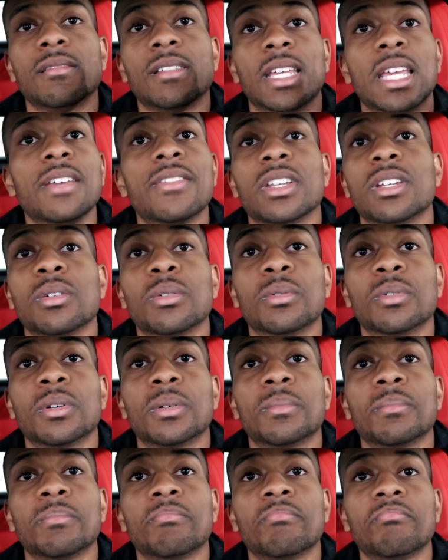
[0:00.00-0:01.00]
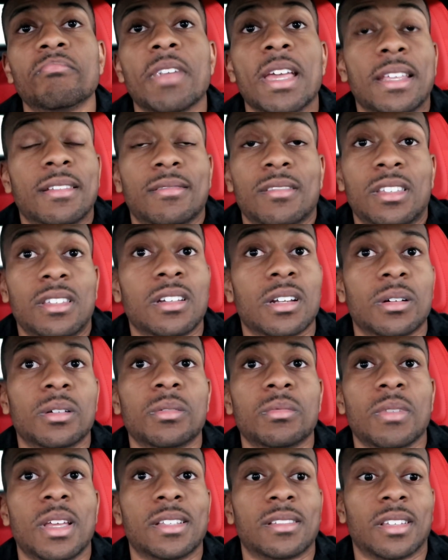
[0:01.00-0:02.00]
give it to them, and, you
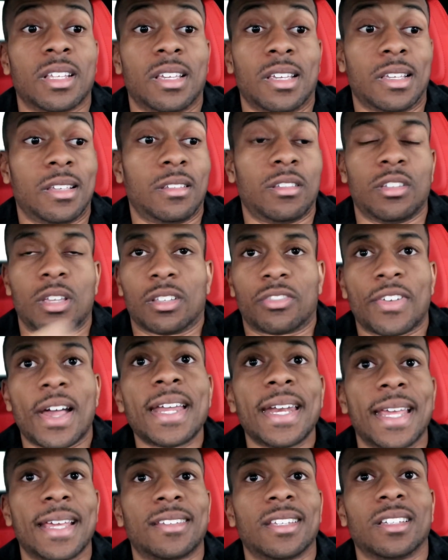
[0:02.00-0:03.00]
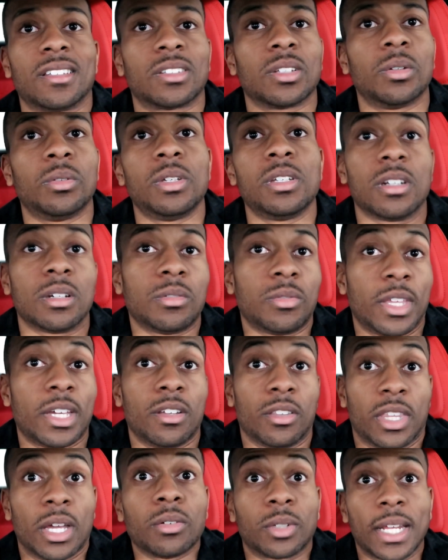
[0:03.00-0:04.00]
know, it's financing, so, you know,
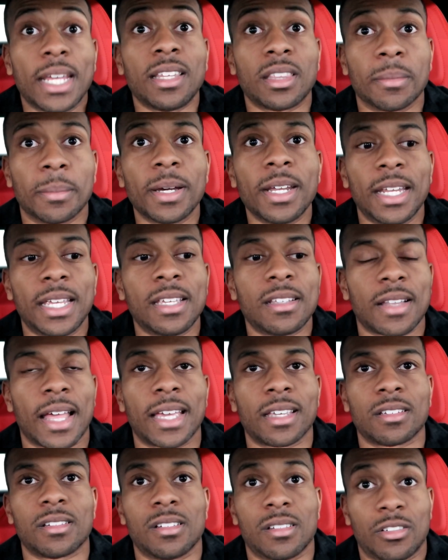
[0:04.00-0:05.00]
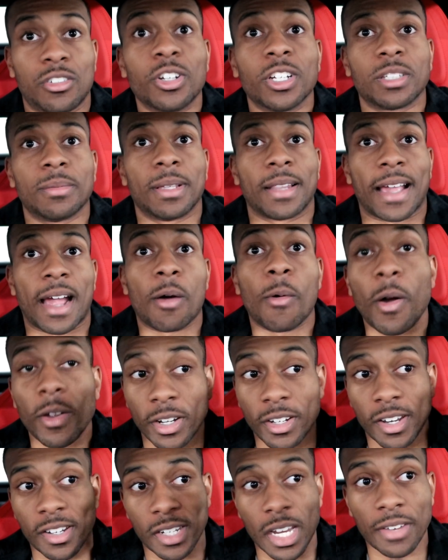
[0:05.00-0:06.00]
they'll take the money. Like, trust me, like, I
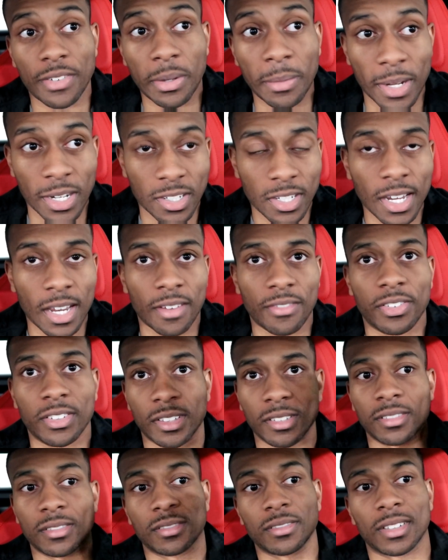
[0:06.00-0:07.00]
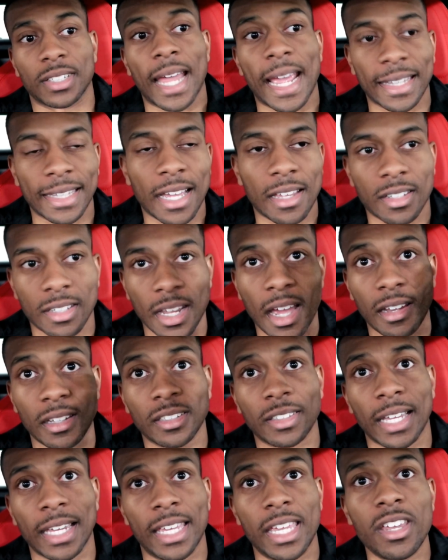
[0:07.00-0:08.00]
walked in the Chevy with a check for
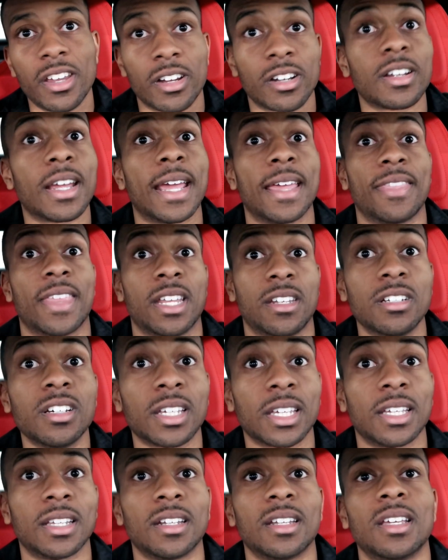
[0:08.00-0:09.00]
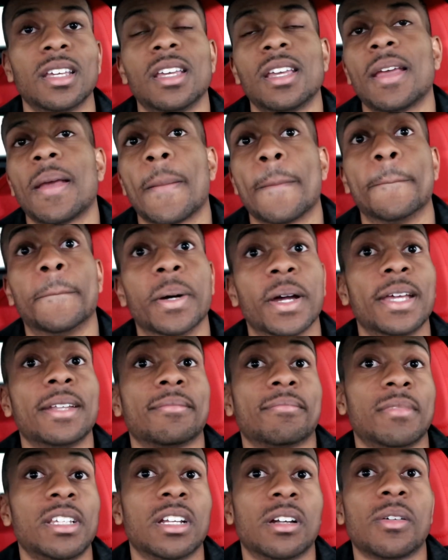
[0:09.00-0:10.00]
$9,000 like here, and they took it. But,
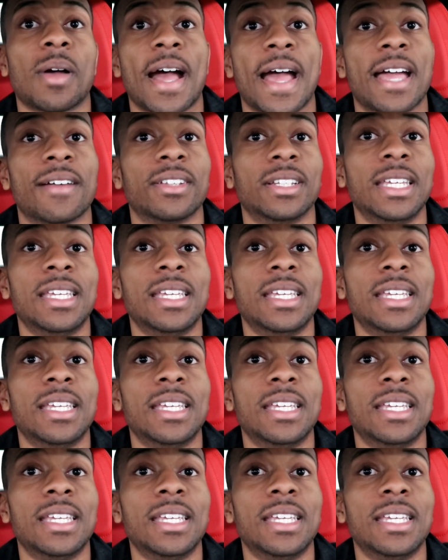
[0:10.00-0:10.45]
you know, I have a